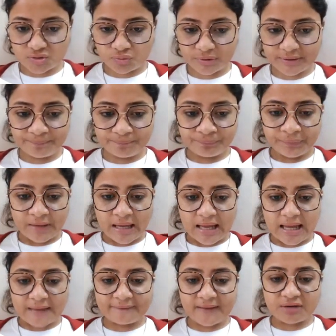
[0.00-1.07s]
Okay,
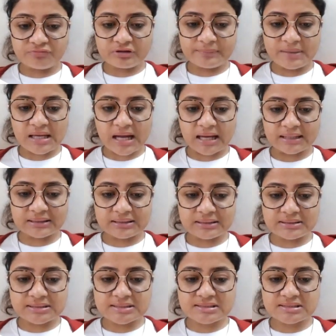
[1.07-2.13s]
and that will be
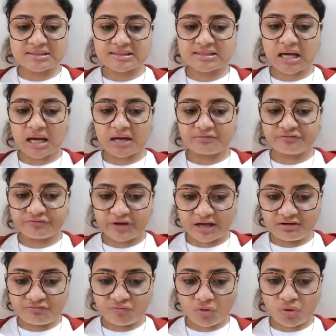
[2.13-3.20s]
either the
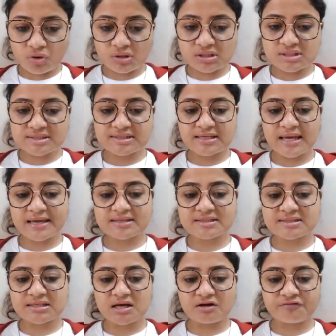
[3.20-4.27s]
CCR5 or the
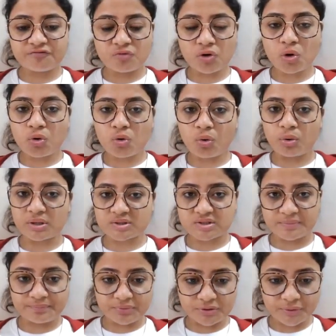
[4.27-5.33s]
CXCR4
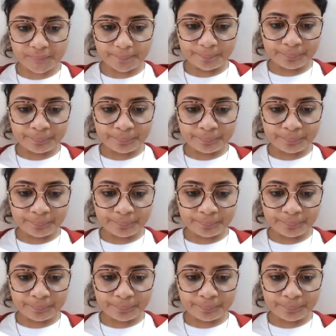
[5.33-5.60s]
co-receptor.